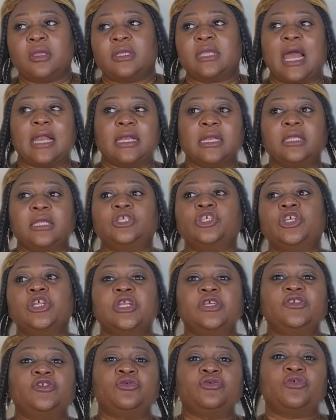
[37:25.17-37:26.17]
Yani, she
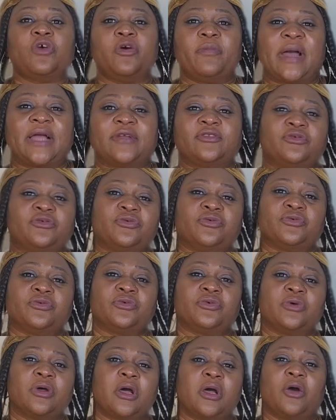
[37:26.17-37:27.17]
needs to go back
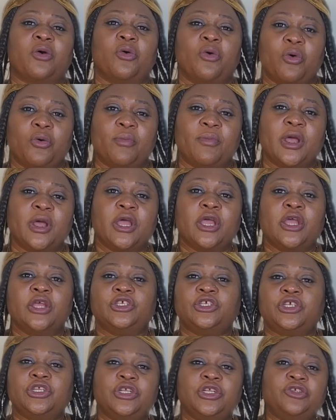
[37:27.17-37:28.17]
to her home.
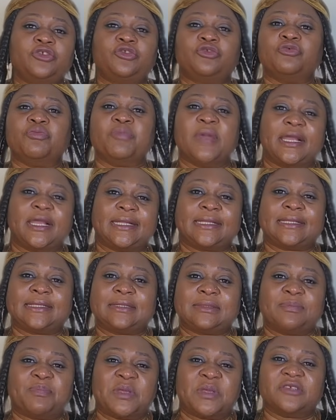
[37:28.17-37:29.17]
She needs to make
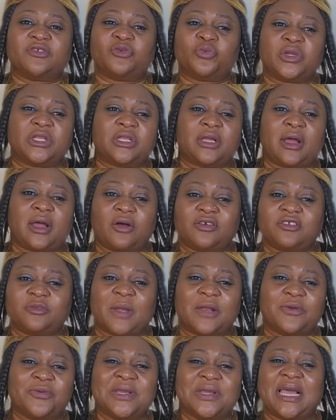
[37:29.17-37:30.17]
peace with her
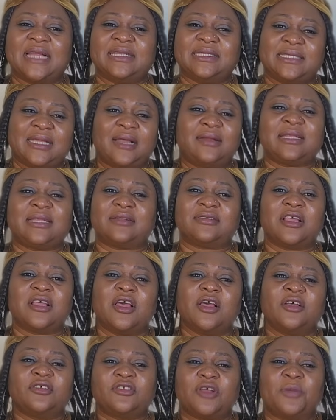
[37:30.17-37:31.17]
husband. We can tell that
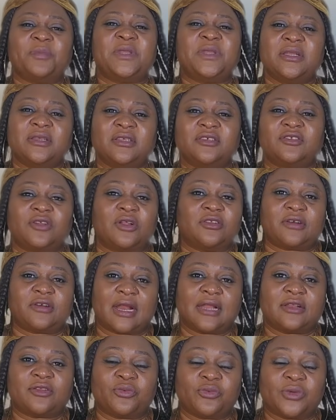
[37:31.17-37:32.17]
something is not
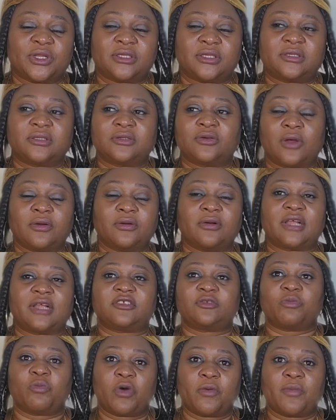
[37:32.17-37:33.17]
right with
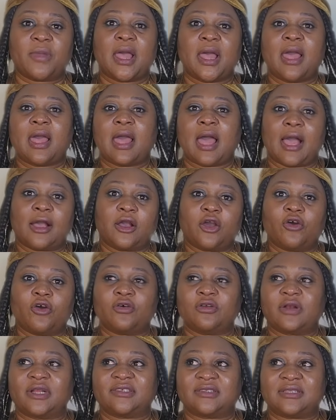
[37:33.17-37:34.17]
Congress mom and
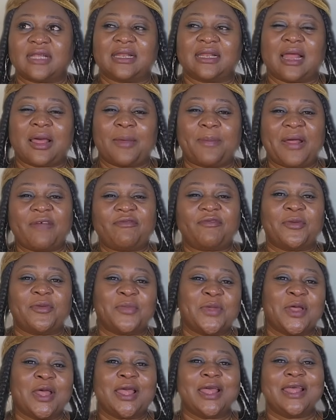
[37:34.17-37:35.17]
Congress dad. Apart
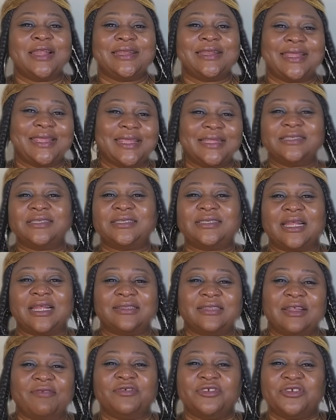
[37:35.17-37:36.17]
from the hints
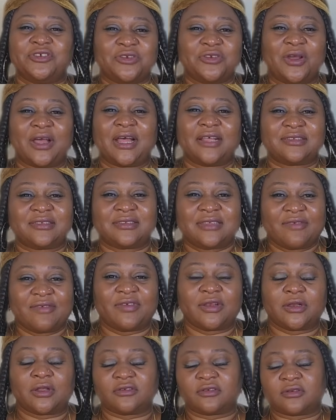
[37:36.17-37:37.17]
that the Virginia has
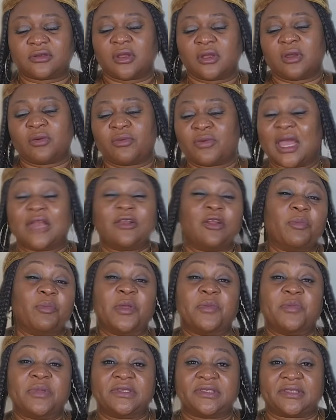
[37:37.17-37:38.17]
given us, we are not
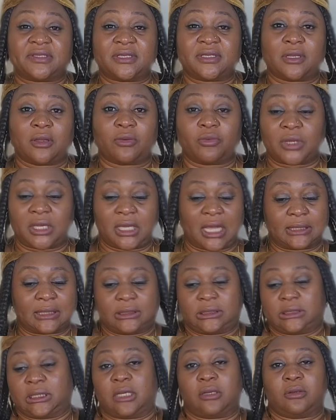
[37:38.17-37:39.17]
babies here. We
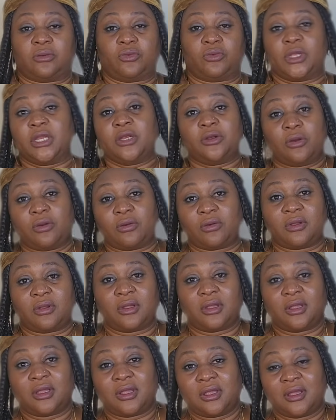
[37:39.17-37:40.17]
can tell. We know.
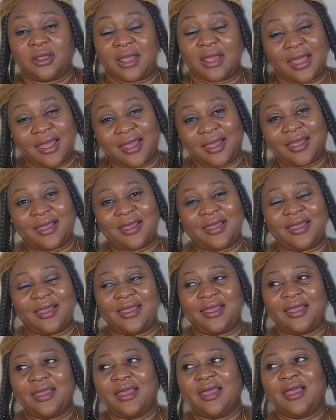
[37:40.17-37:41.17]

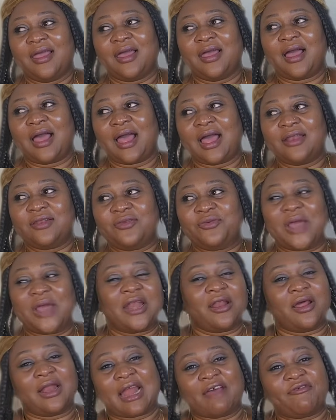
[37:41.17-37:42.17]
And we
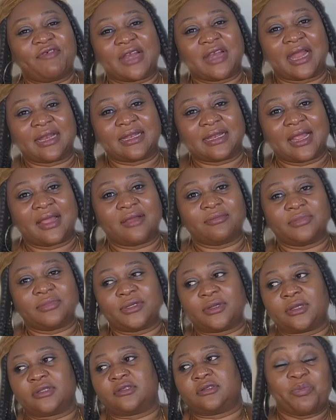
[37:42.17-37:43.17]
are not laughing at them,
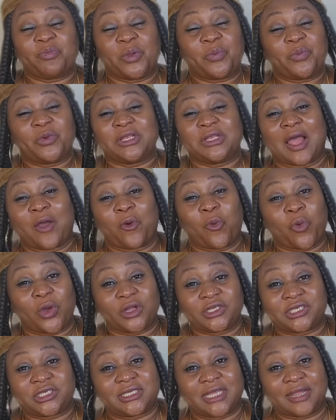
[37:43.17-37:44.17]
because people that
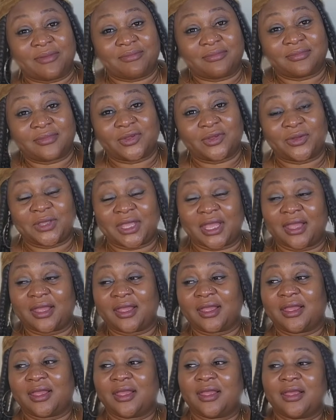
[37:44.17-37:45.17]
watch them,
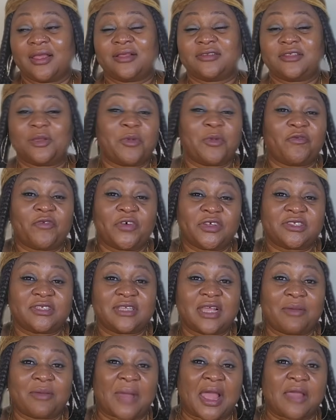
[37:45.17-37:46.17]
okay, some of us
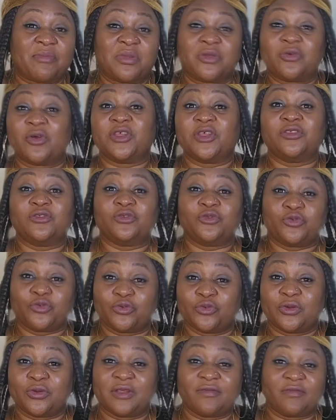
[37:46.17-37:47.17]
here might be going
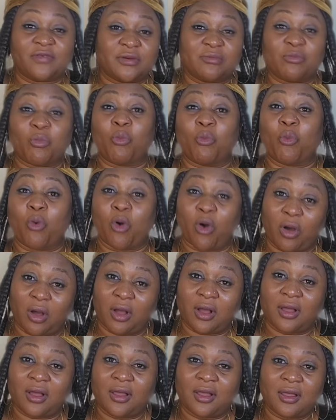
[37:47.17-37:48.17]
through even
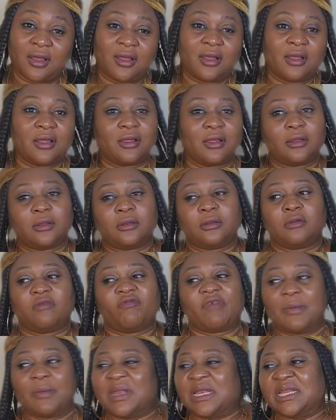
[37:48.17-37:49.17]
more
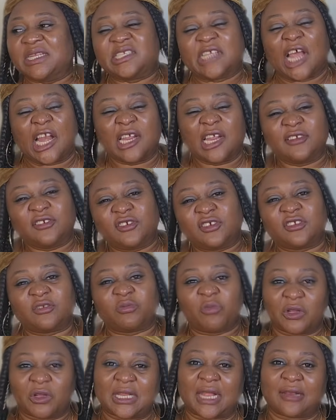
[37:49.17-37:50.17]
family challenges,
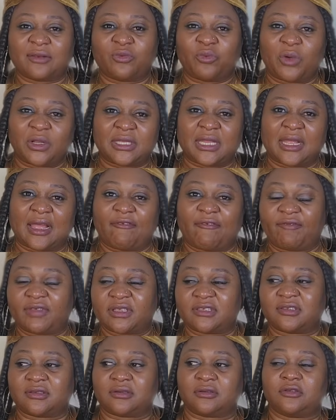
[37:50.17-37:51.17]
more than what they are
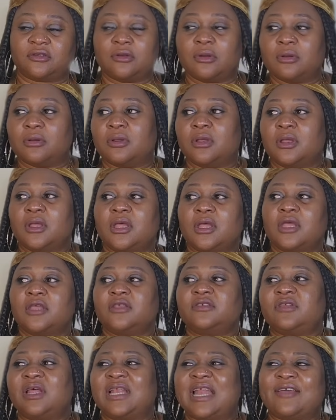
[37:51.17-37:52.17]
facing. So
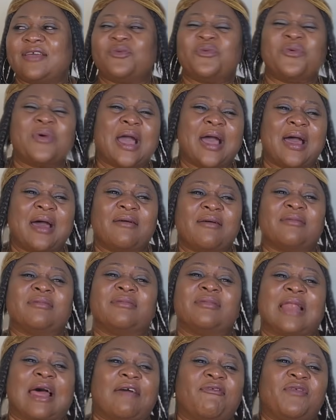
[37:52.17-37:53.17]
it's not like we are
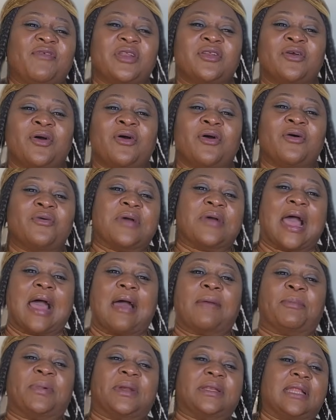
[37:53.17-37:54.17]
laughing or we
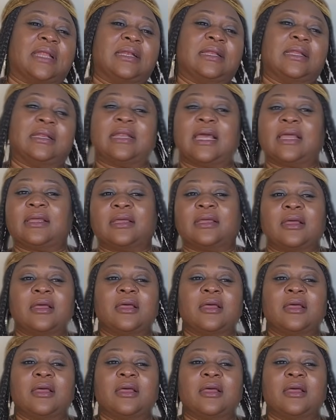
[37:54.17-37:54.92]
are pretending like